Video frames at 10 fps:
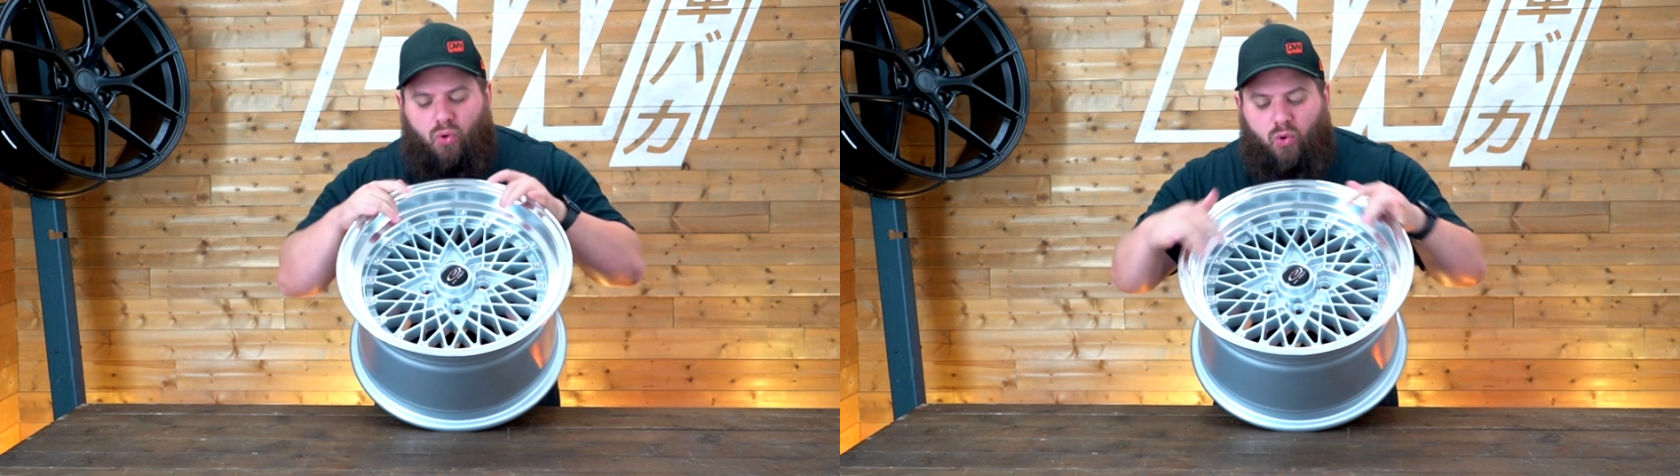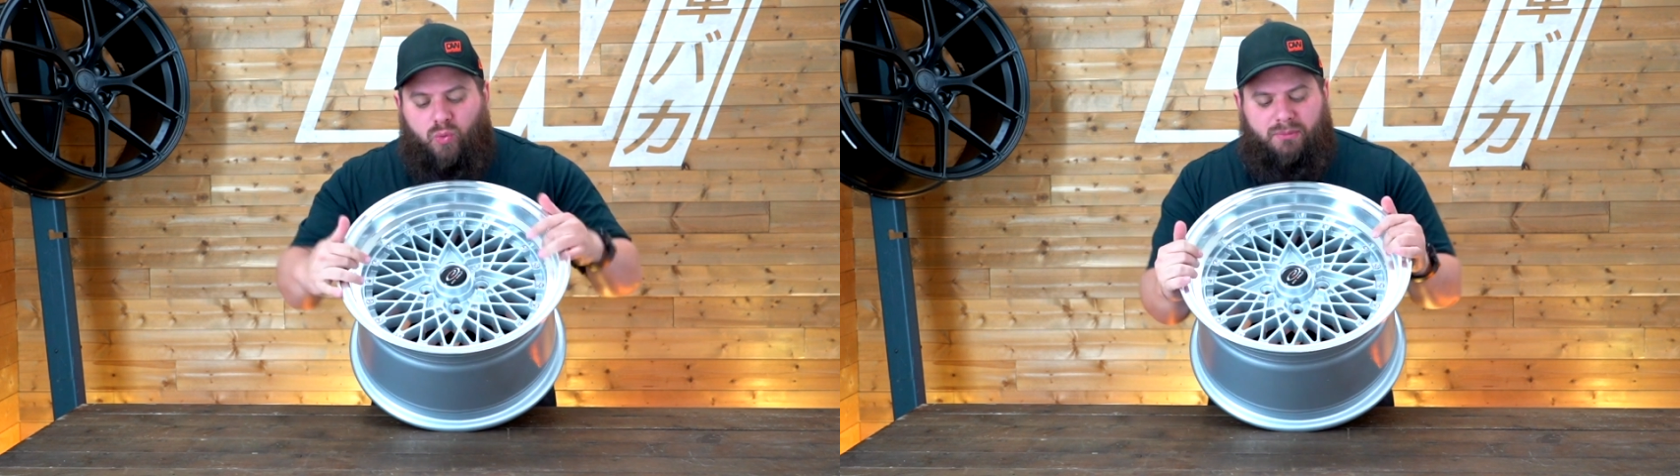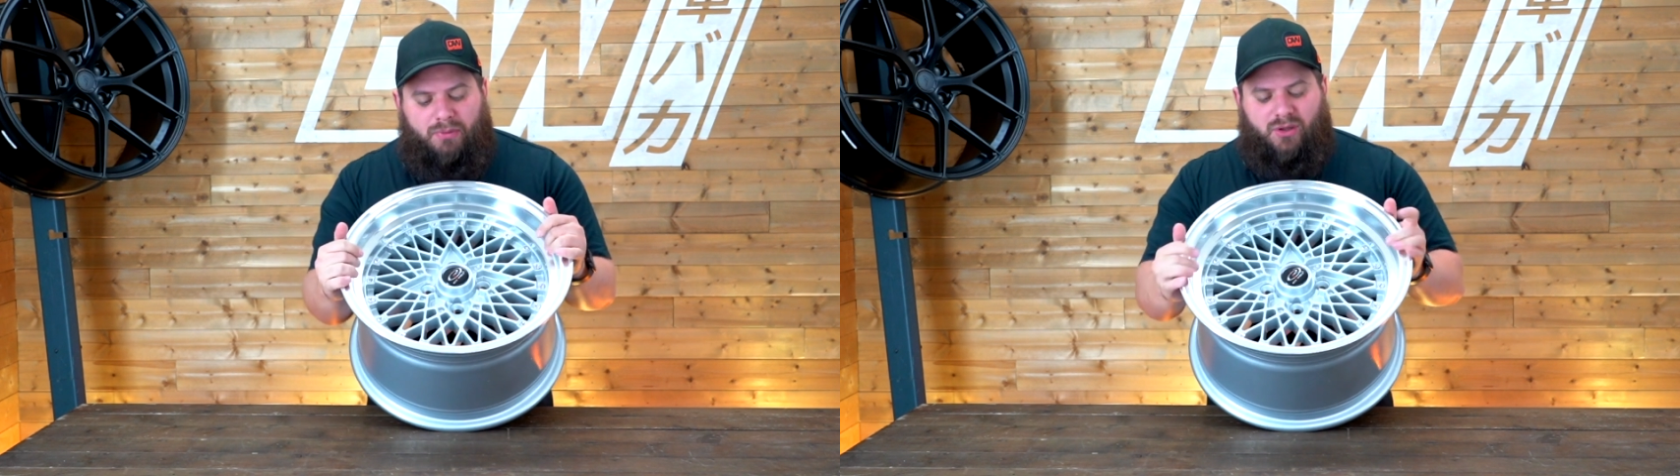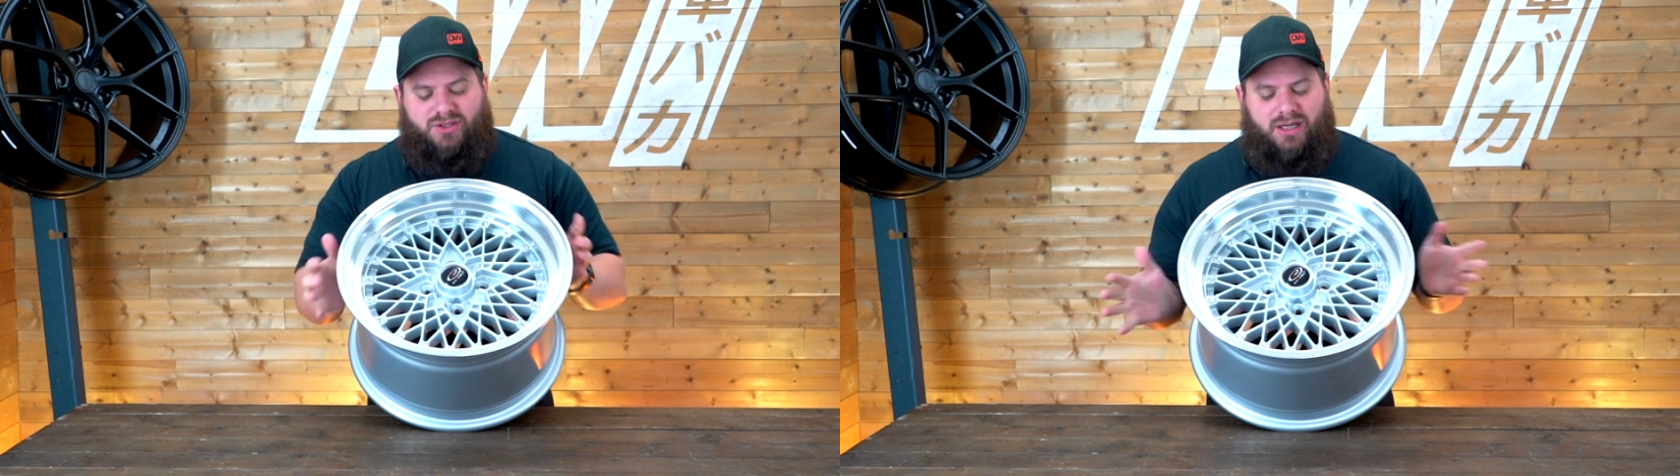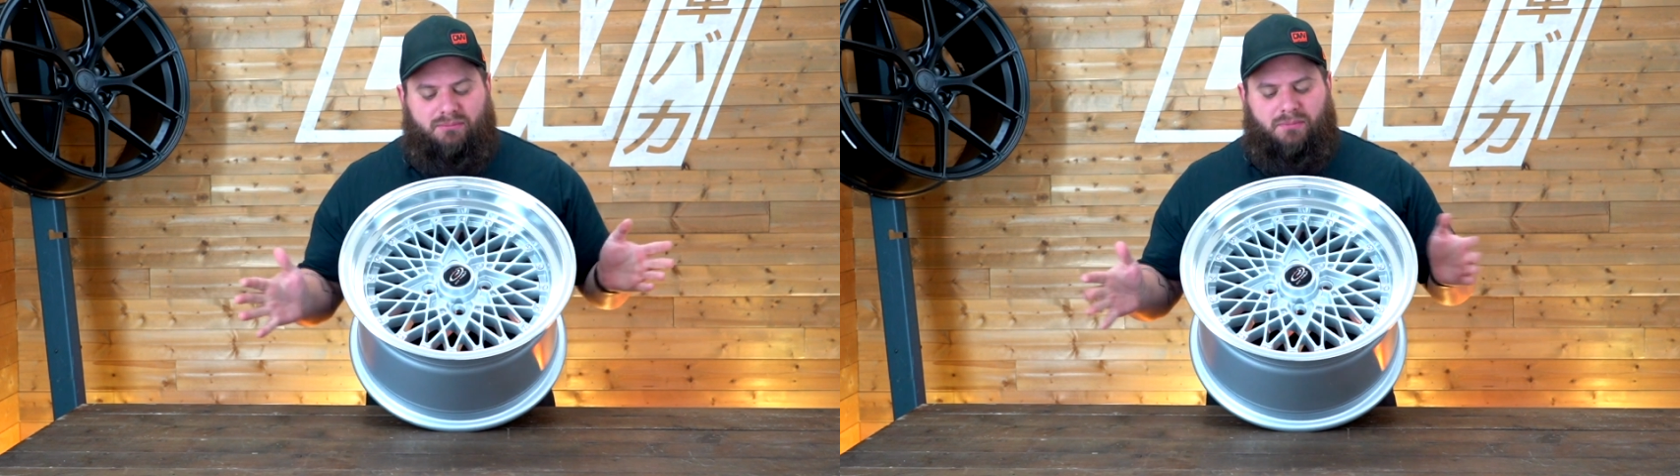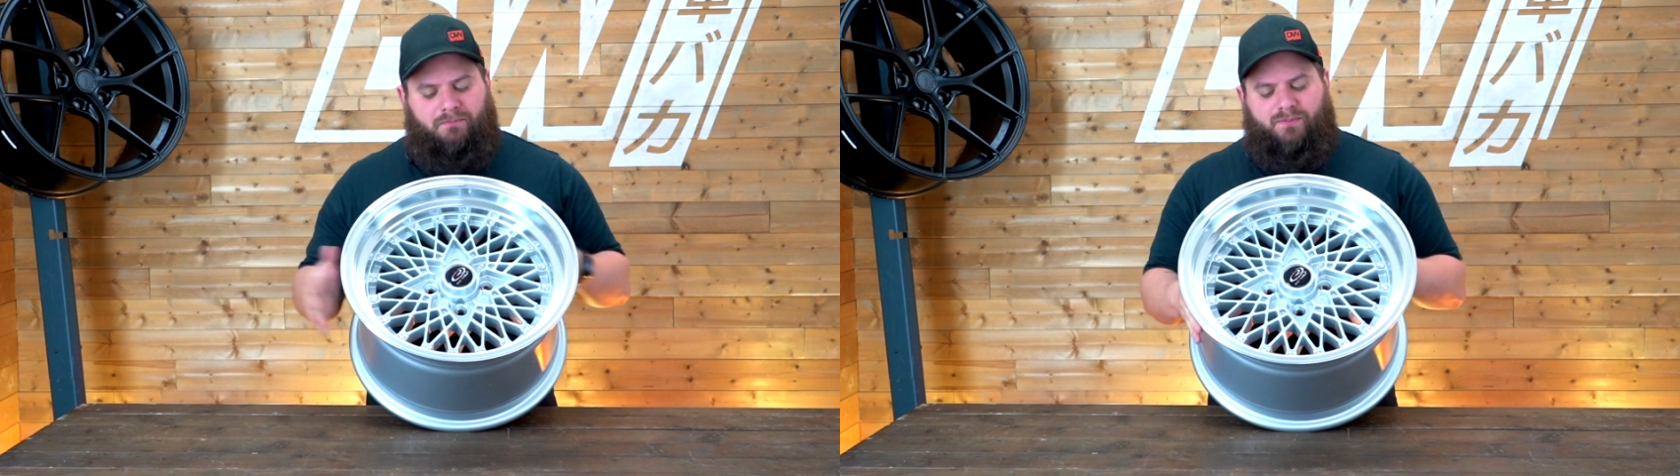all with a polished lip.